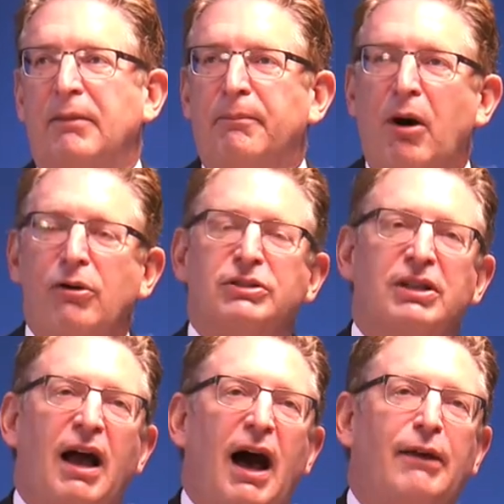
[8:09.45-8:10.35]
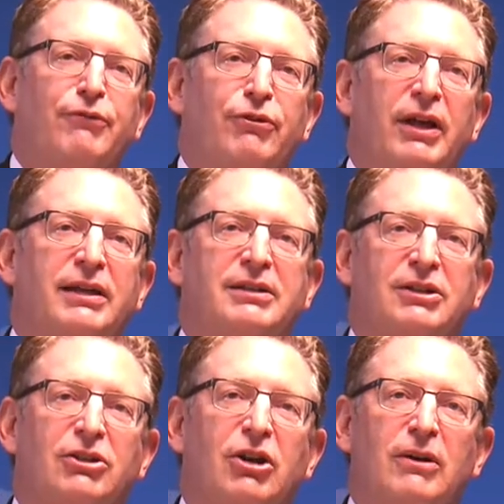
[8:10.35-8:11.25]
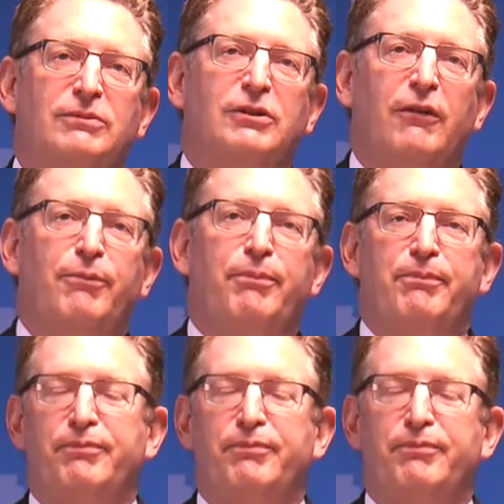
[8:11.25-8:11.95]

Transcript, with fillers: the most conflict in terms of